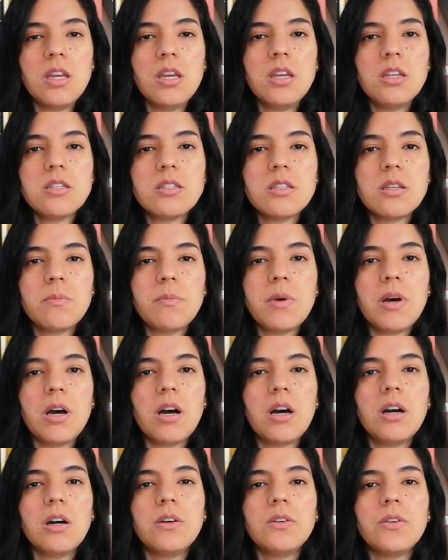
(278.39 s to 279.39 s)
It's
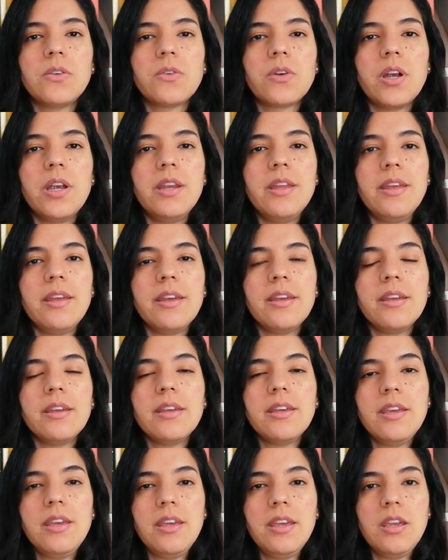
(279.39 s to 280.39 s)
about writing
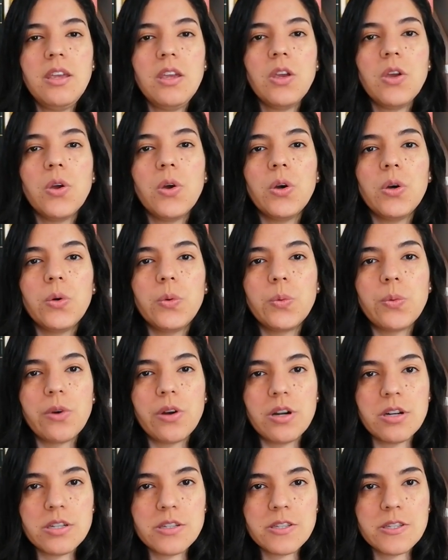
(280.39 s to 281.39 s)
key
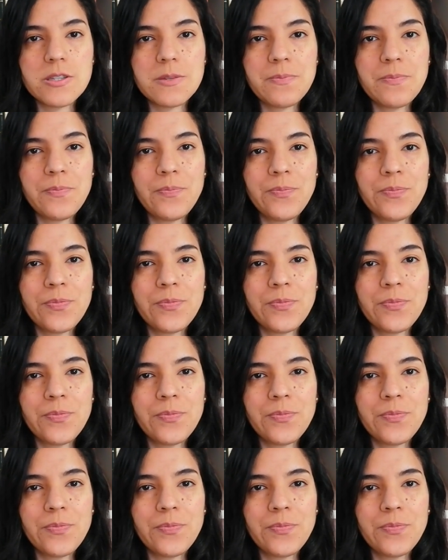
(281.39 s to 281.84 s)
words